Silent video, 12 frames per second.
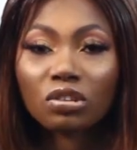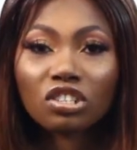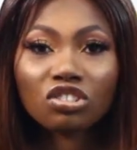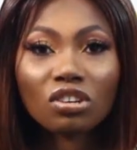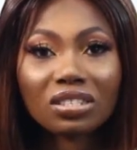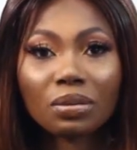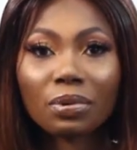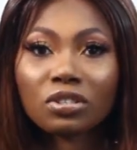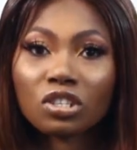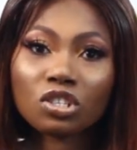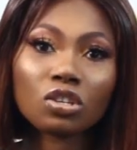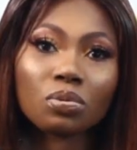So it's just
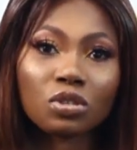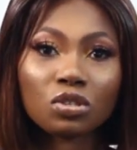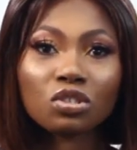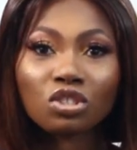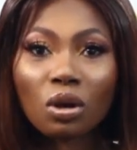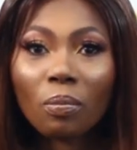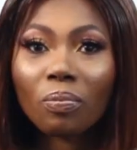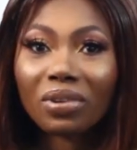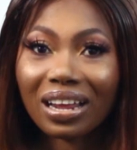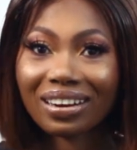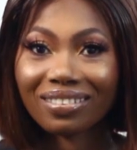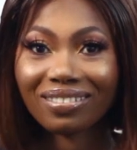about a substitution
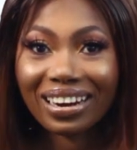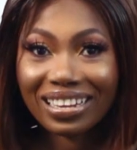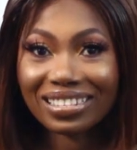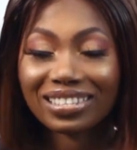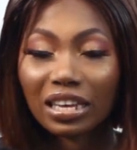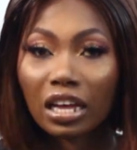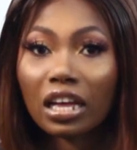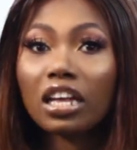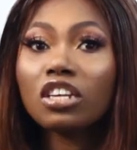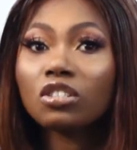plan right here.